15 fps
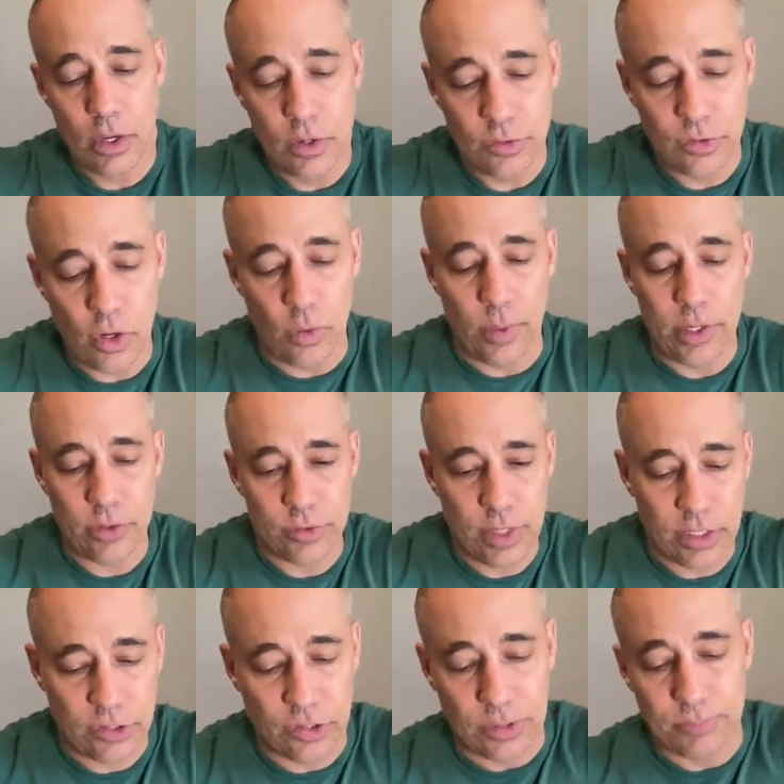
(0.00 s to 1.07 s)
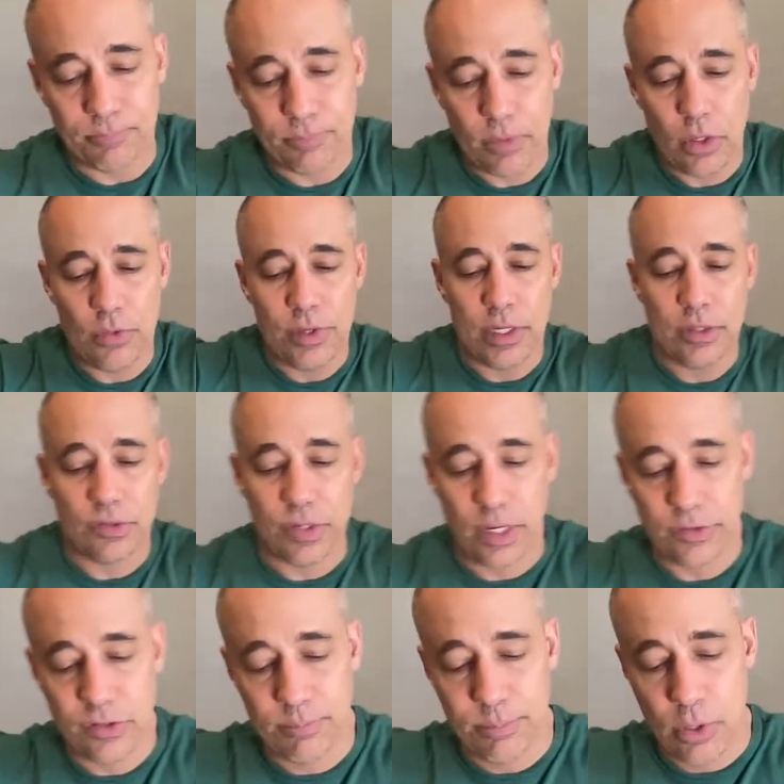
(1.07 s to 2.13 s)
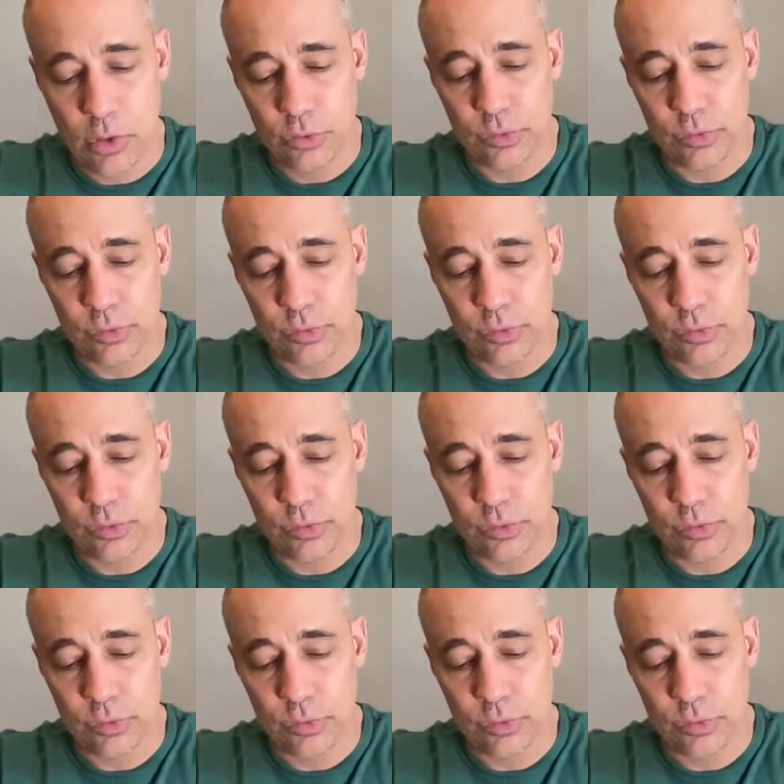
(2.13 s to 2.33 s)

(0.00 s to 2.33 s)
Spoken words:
So, introduction. The incisive bones